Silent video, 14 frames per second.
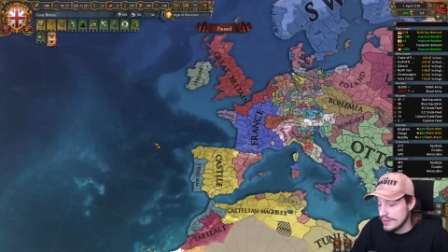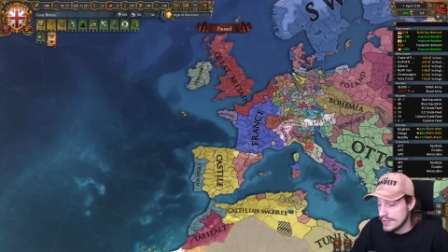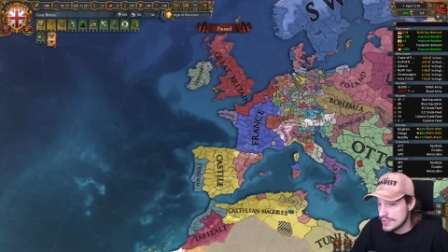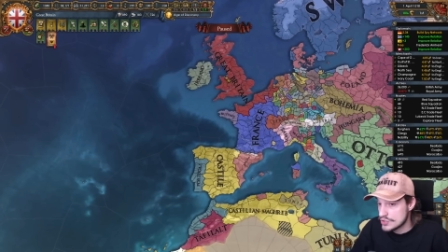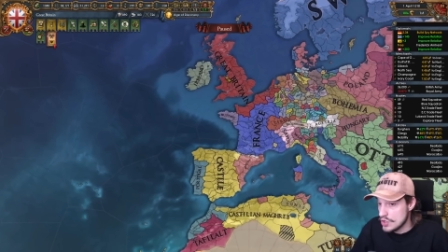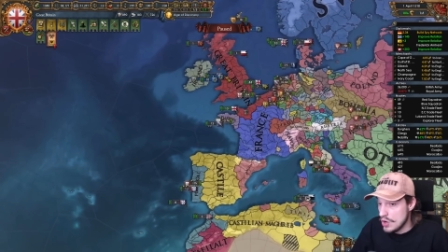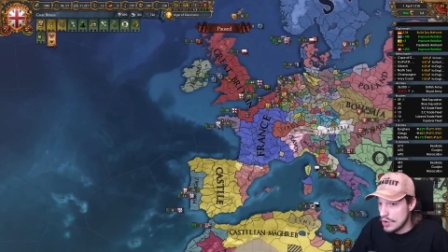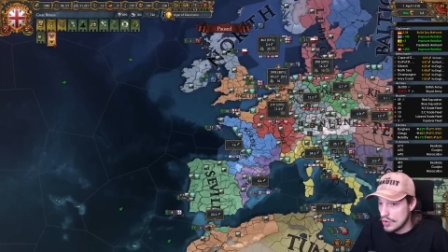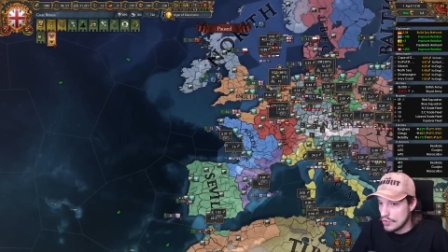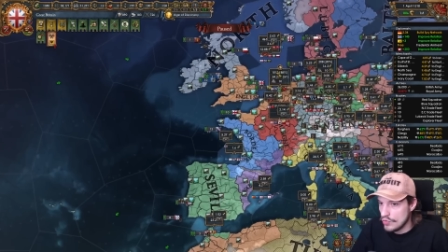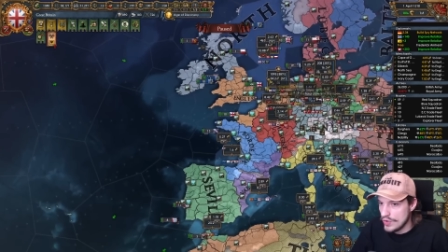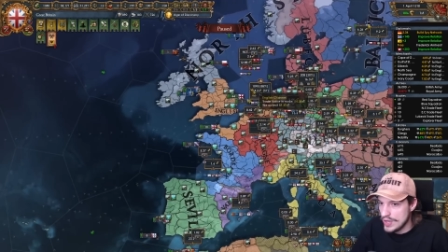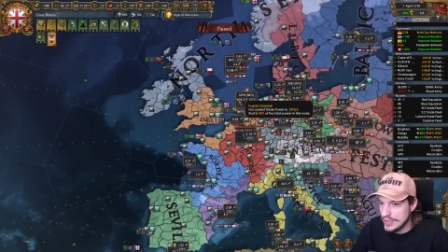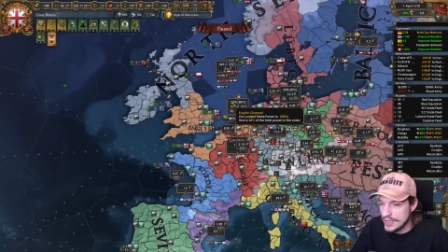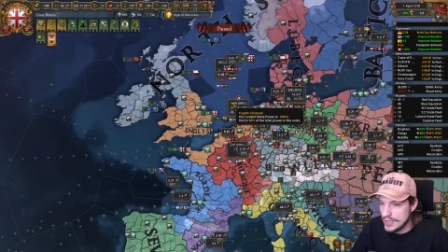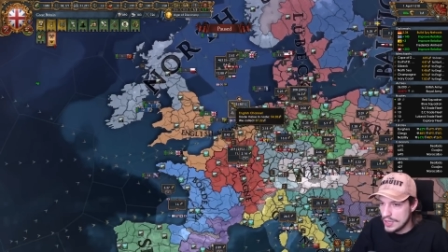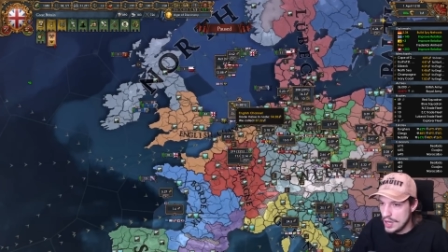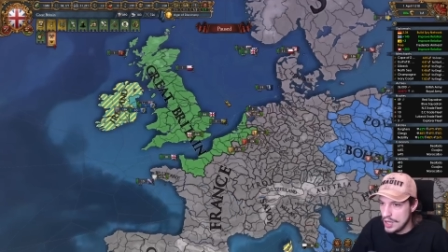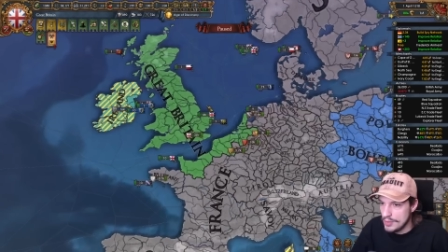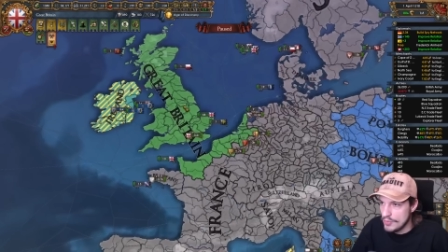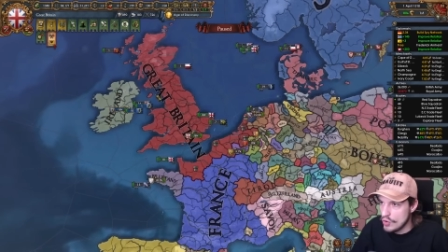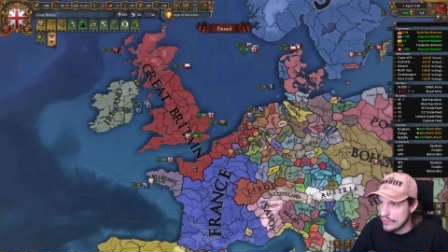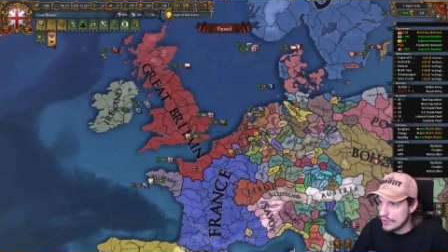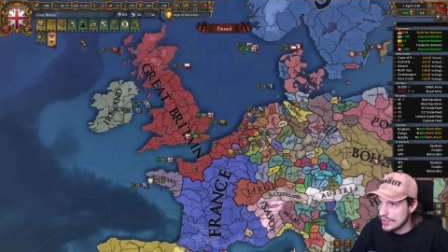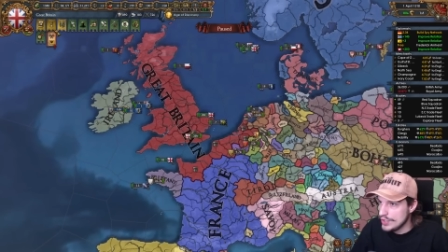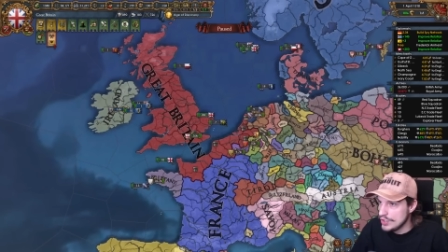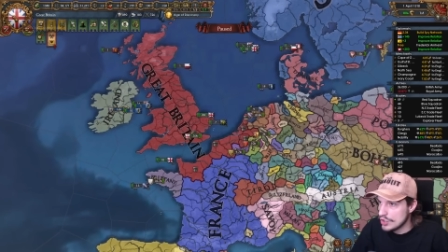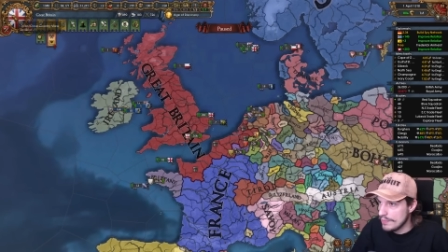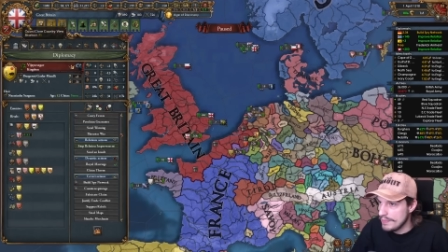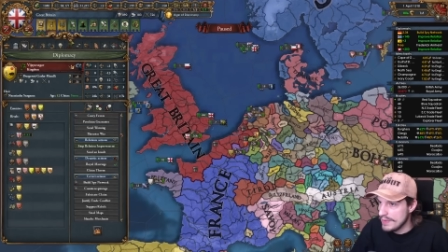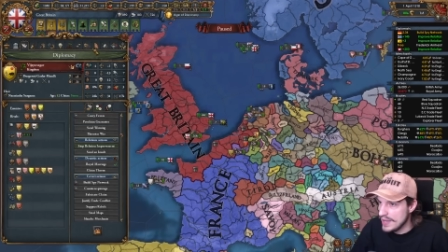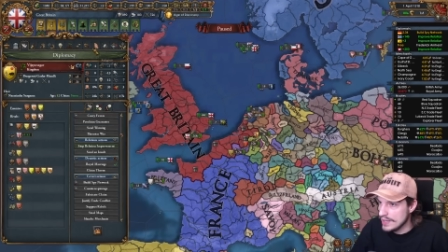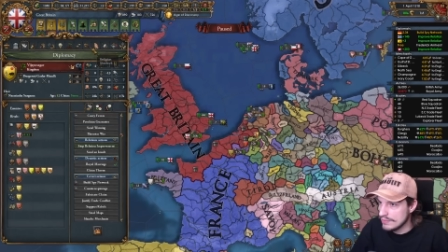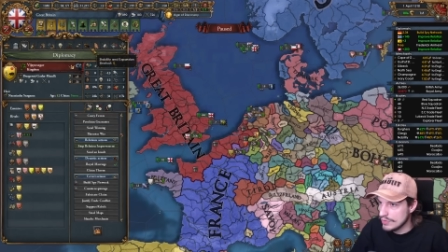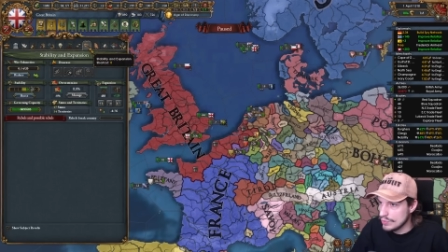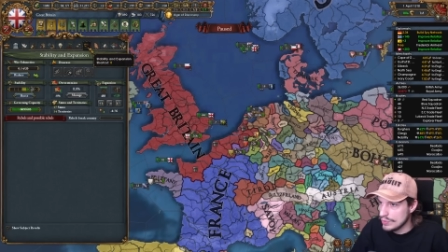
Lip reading: Things are really calm over in Europe, man.